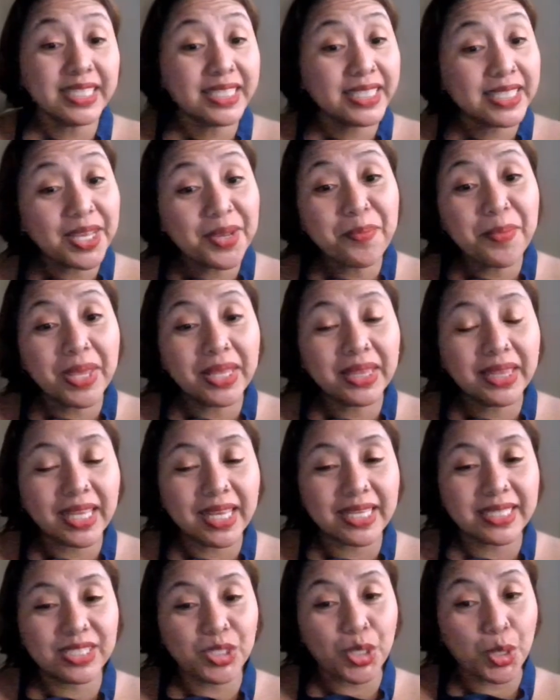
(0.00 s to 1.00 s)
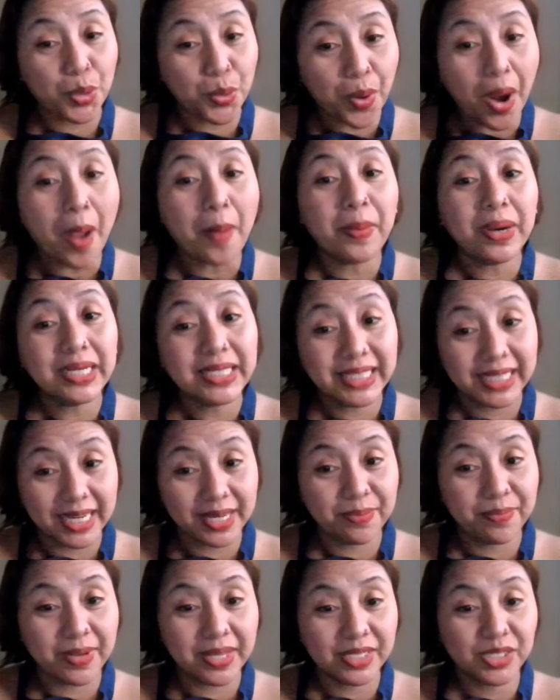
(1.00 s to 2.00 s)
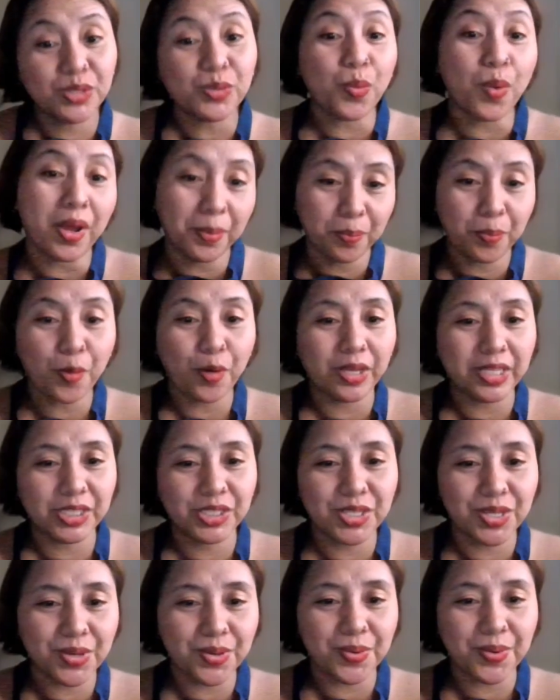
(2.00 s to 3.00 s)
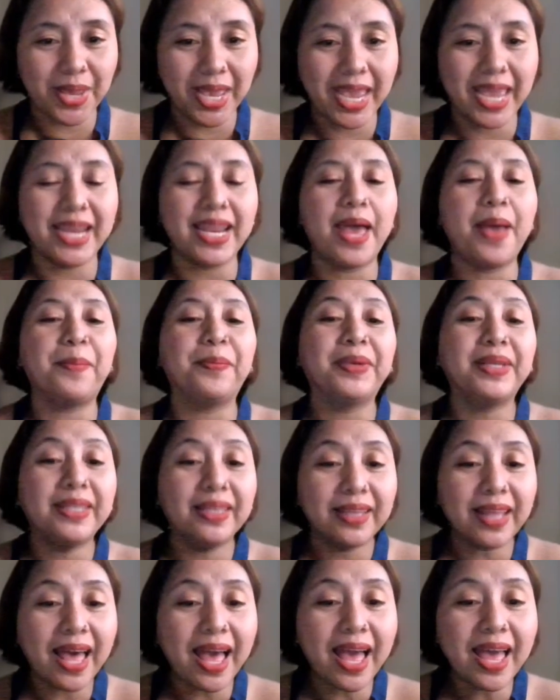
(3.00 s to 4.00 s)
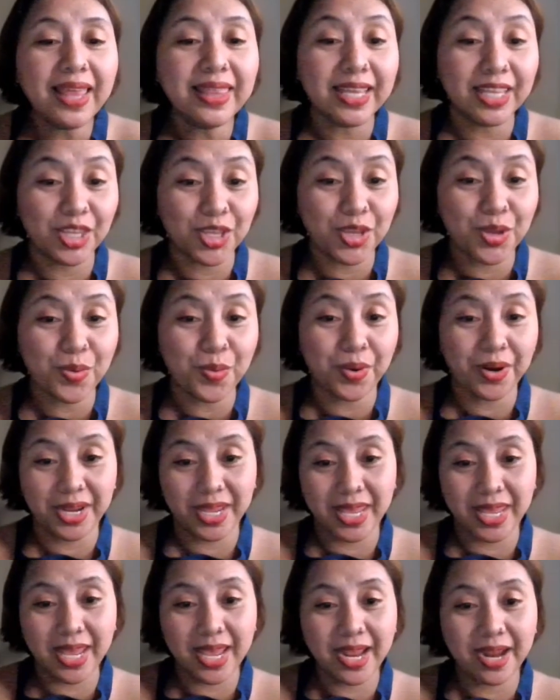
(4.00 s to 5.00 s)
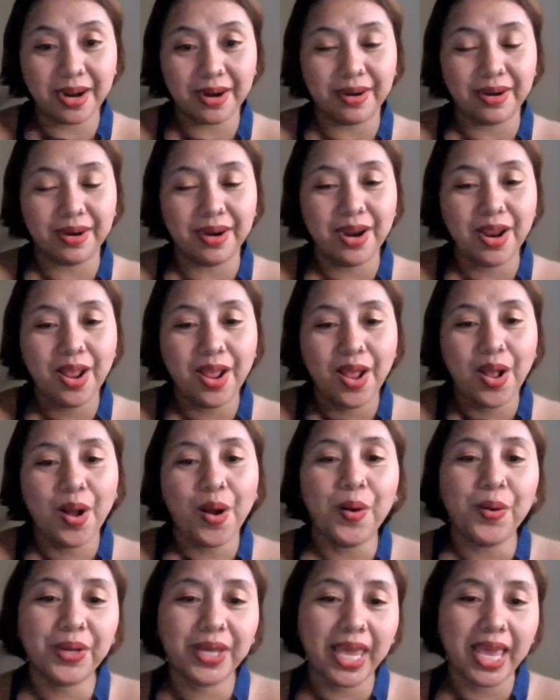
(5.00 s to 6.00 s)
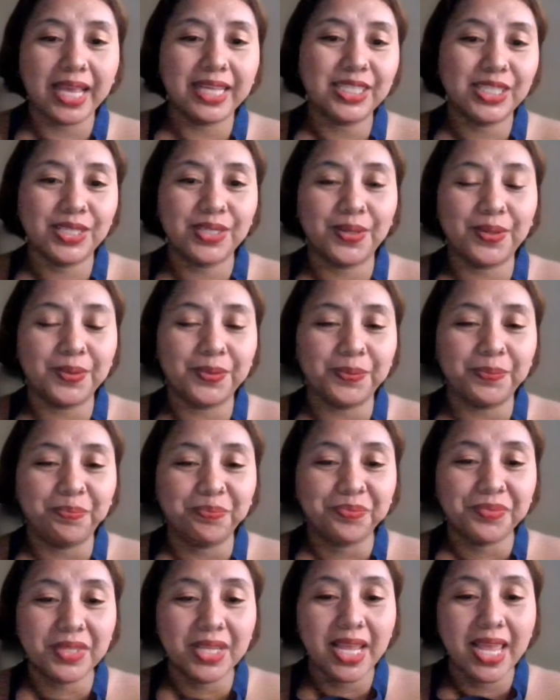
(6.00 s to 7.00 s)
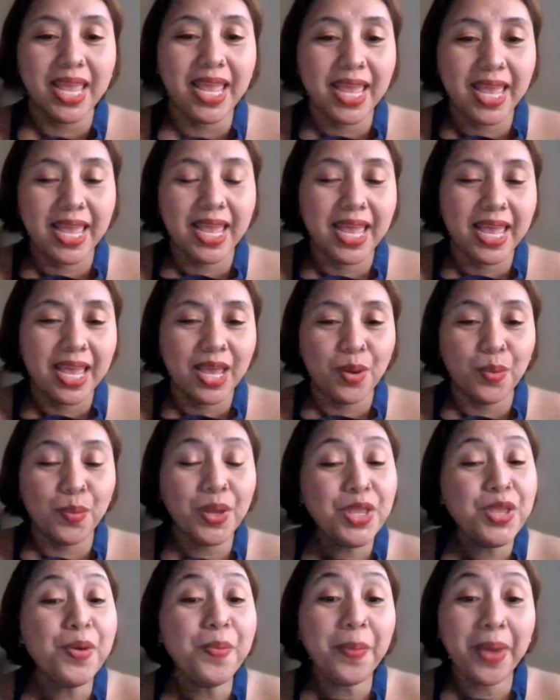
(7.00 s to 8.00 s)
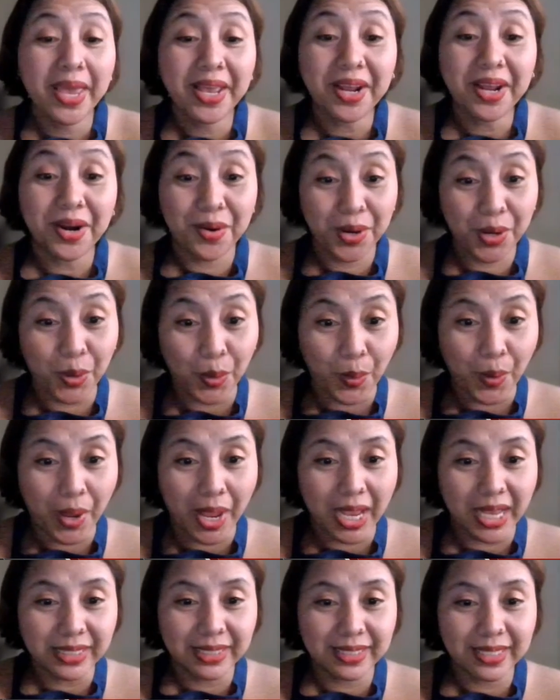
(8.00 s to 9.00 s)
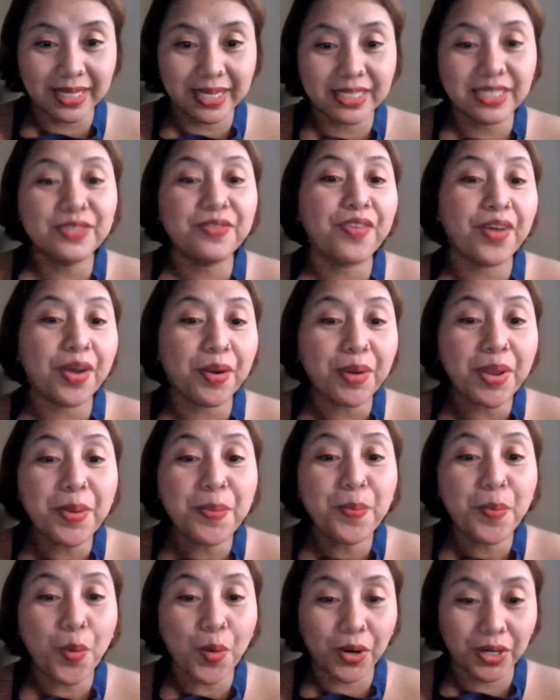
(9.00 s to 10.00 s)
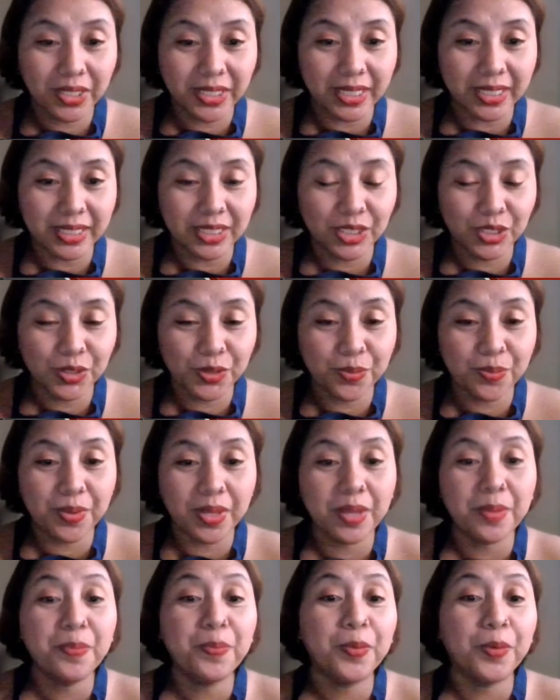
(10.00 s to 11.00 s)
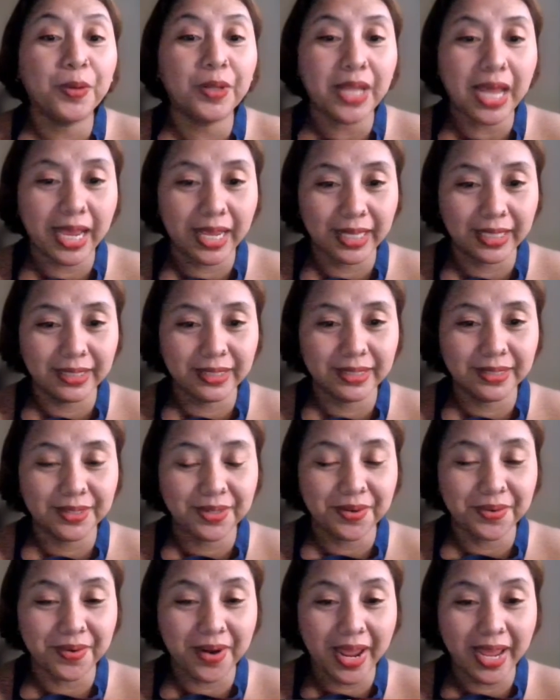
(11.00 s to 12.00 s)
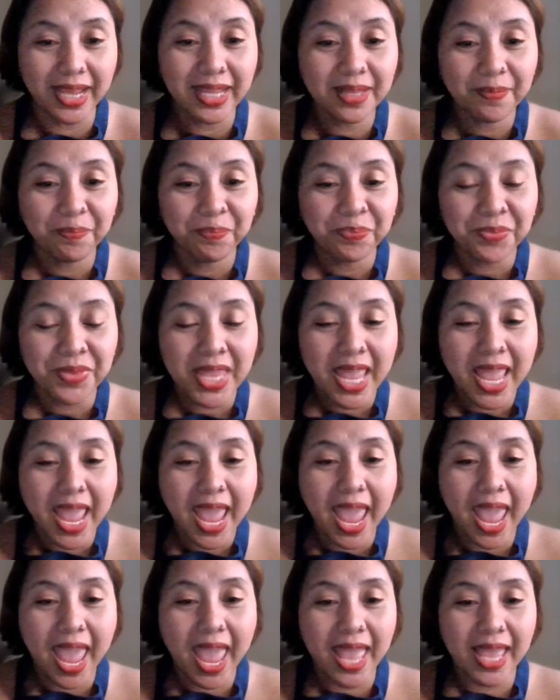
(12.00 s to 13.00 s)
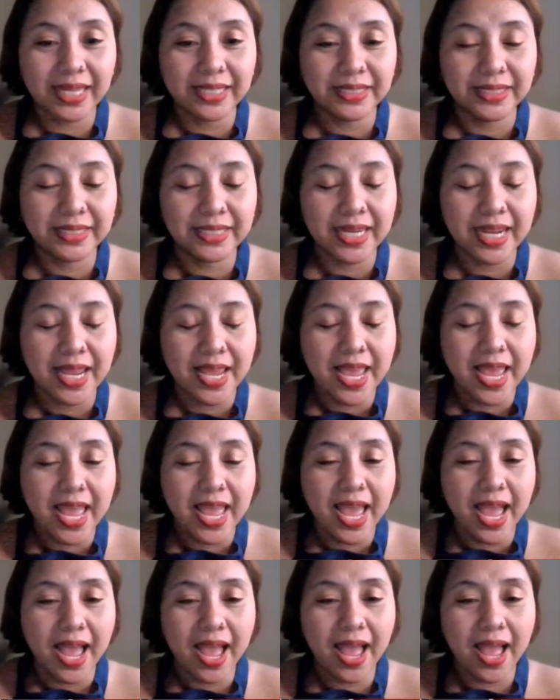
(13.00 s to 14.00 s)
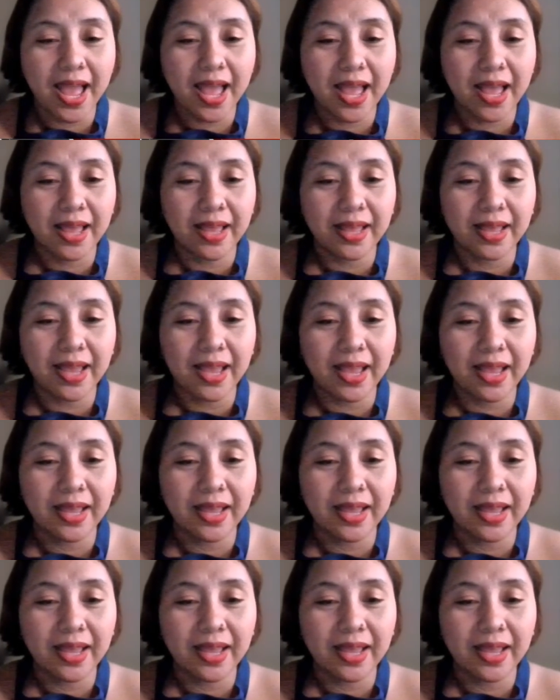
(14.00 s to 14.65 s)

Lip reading: segment is Grammar Tidbits 1.2, and I'm glad that you are here. Okay, so when you make a request, it is very important to be polite, right? And a